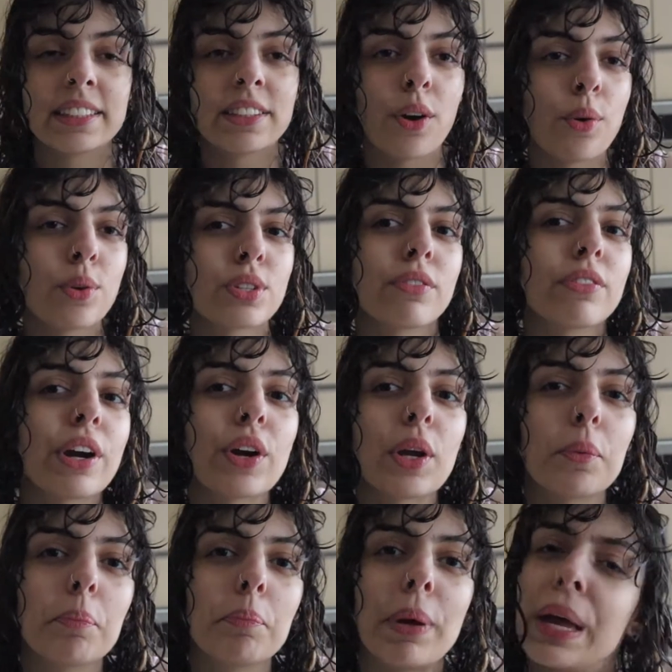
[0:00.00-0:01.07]
those are
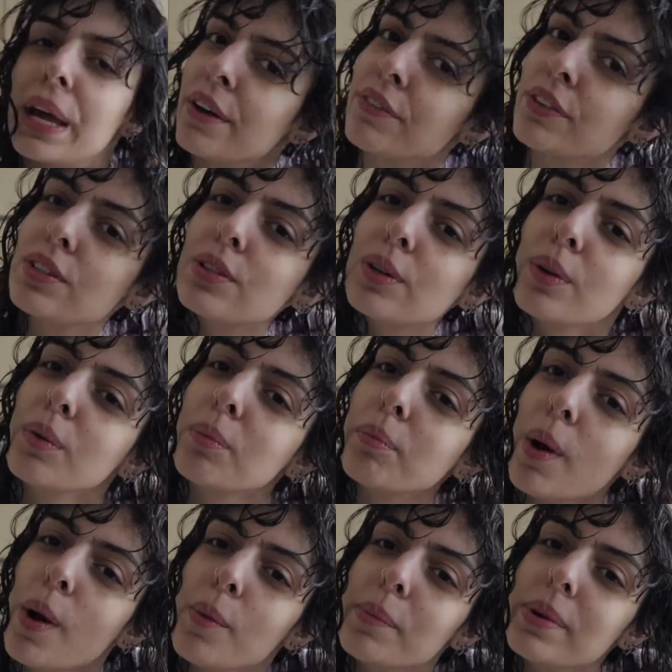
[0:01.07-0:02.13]
very pivotal
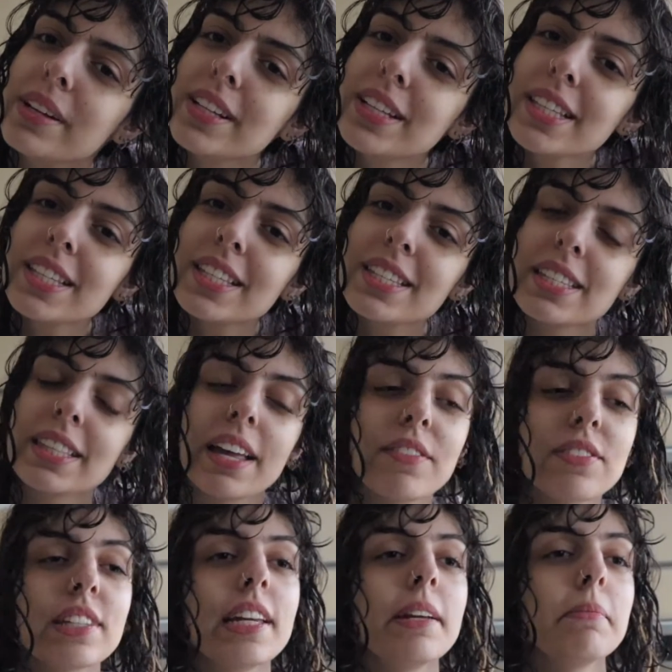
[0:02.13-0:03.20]
moments. They've
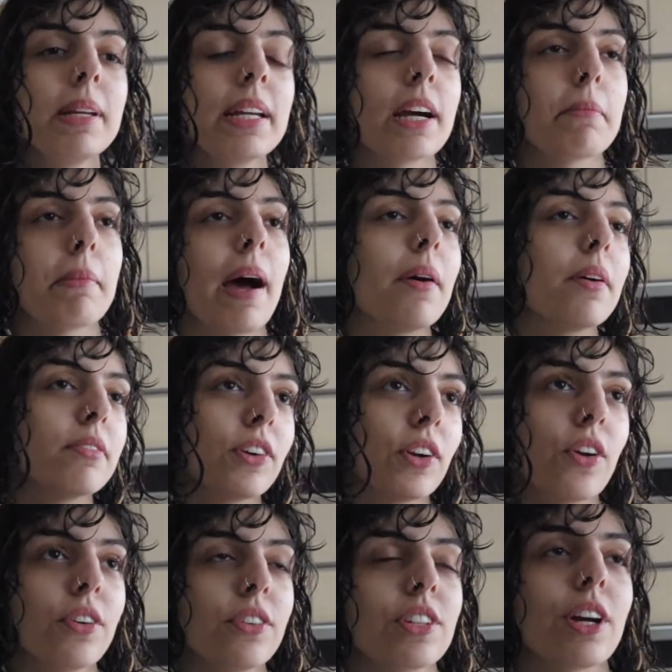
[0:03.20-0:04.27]
seen me come out of a
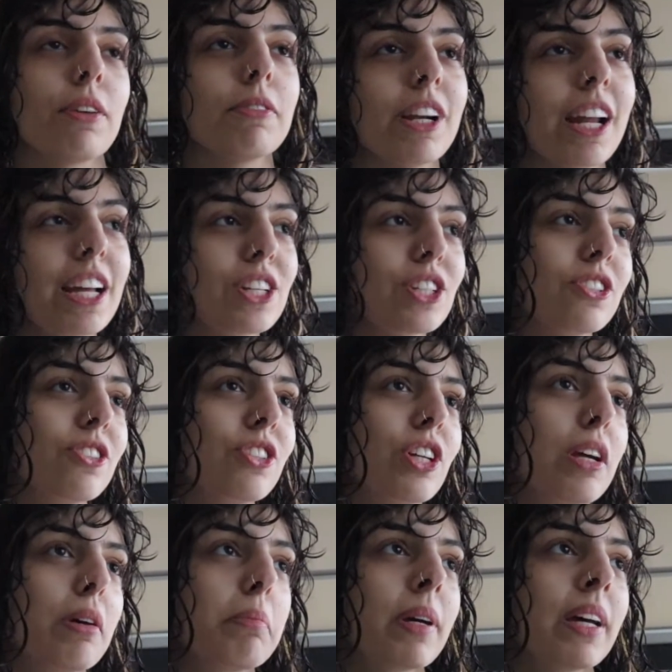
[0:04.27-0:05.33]
long-term
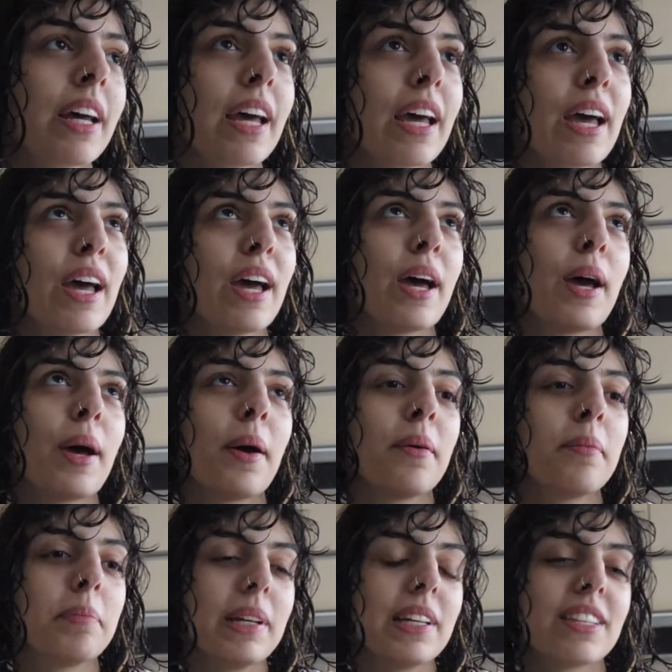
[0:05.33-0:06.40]
relationship,
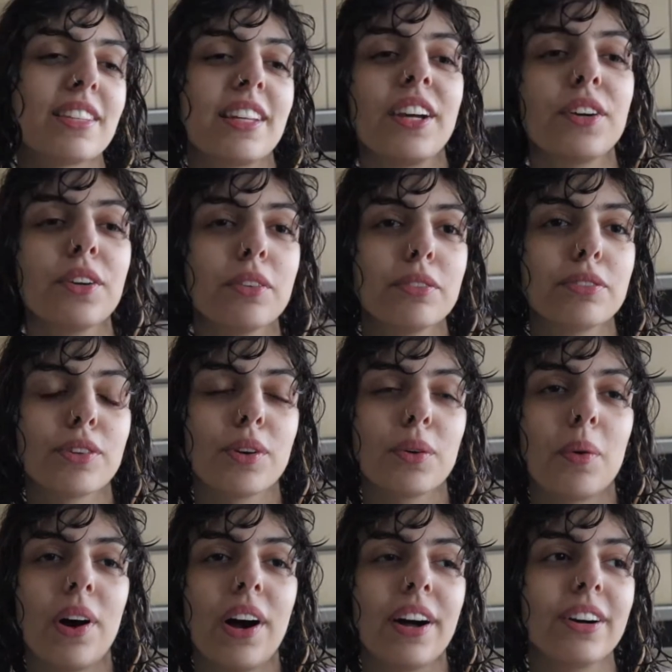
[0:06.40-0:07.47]
be single for a
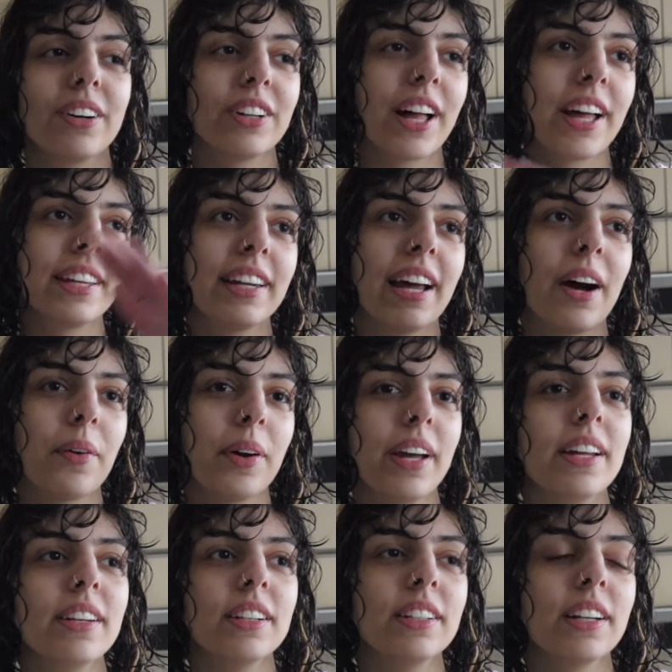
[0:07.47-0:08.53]
while, and now
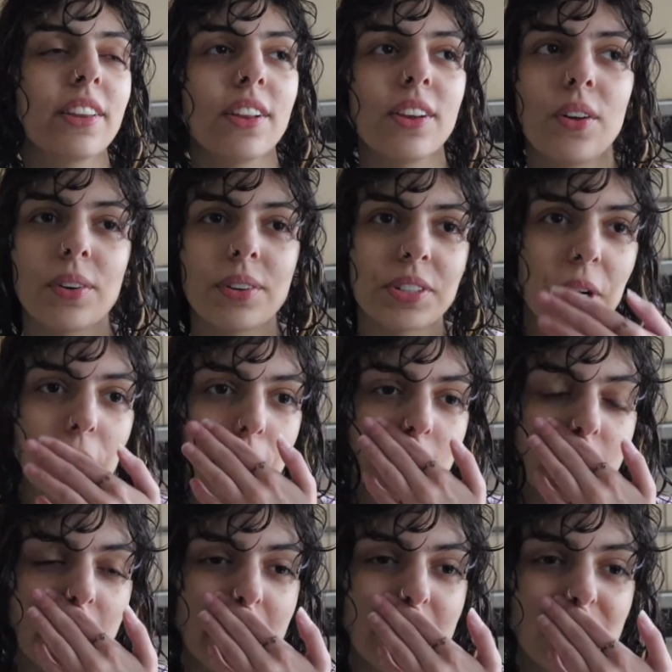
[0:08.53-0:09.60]
in another long-term
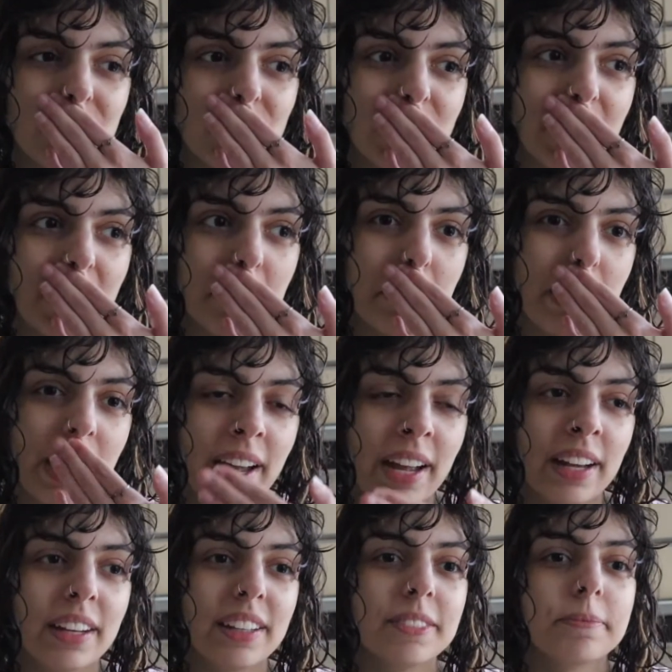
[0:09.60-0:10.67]
relationship.
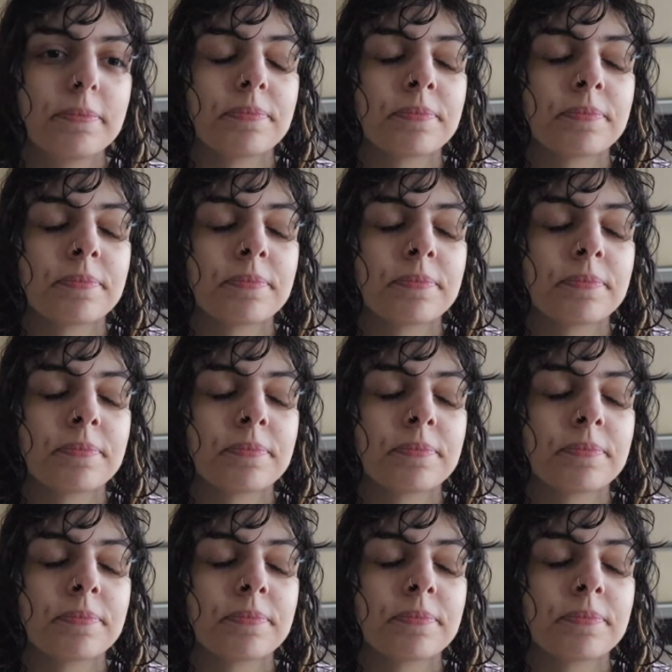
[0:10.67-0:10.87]
And